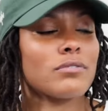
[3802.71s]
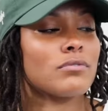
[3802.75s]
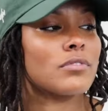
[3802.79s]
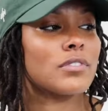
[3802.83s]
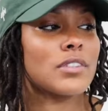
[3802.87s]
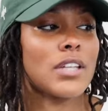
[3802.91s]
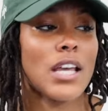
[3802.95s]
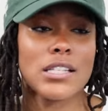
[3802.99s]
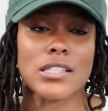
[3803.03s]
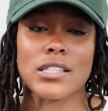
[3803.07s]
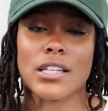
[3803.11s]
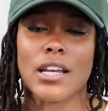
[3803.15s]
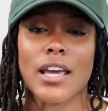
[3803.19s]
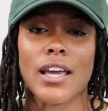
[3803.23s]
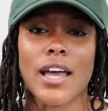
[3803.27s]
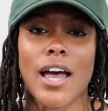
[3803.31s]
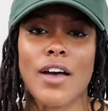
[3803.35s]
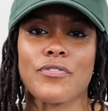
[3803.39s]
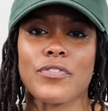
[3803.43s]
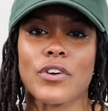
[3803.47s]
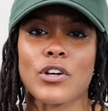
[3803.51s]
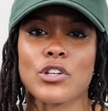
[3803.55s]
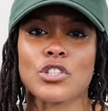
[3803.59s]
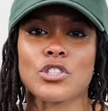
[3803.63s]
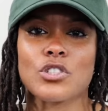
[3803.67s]
yesterday I
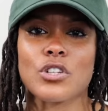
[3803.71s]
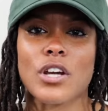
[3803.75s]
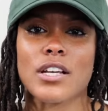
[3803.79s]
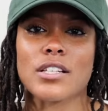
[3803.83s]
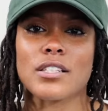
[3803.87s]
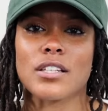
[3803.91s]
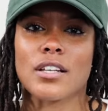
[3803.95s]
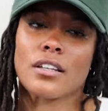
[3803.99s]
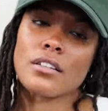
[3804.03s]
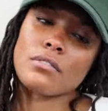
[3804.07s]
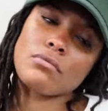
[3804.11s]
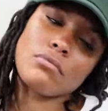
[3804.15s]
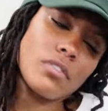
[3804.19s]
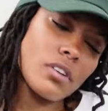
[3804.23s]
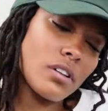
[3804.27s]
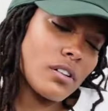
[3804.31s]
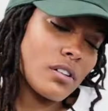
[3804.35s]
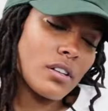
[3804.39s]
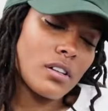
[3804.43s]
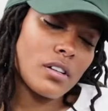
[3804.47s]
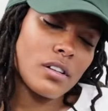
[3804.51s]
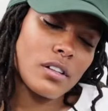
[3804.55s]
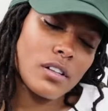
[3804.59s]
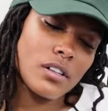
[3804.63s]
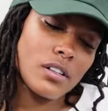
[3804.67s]
felt stressed,
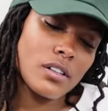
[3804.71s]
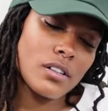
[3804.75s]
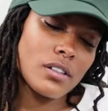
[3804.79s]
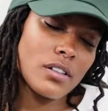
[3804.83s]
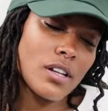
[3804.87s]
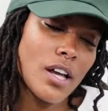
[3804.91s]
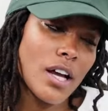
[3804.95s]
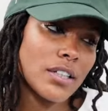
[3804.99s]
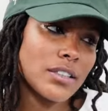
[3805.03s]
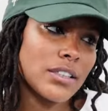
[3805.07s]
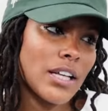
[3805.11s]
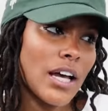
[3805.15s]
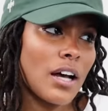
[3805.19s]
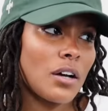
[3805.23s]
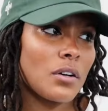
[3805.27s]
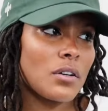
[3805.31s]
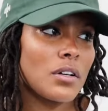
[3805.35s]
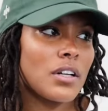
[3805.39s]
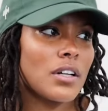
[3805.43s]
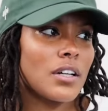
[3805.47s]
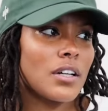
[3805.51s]
knocked out.